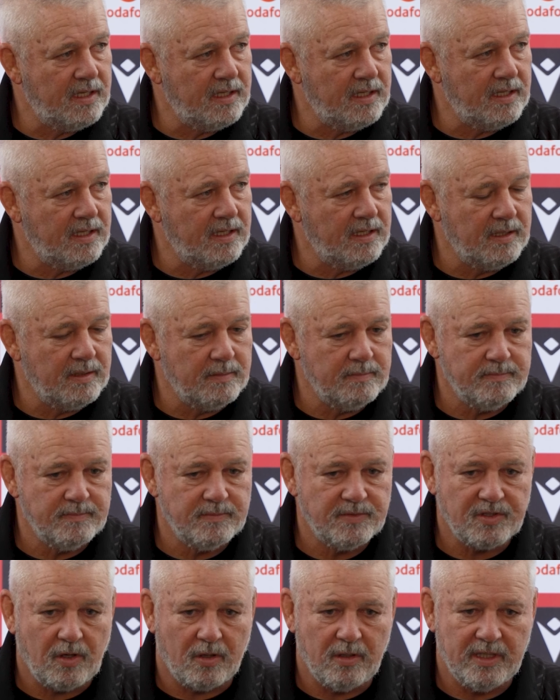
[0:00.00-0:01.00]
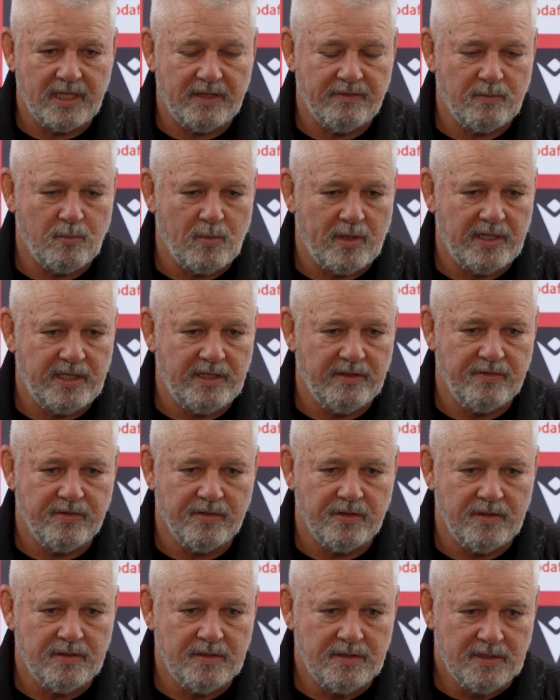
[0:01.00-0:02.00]
Um, Scotland haven't won here
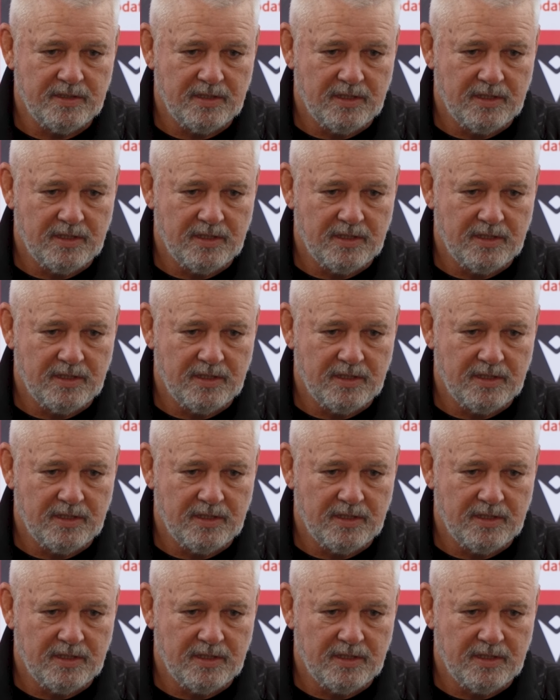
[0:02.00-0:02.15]
for a,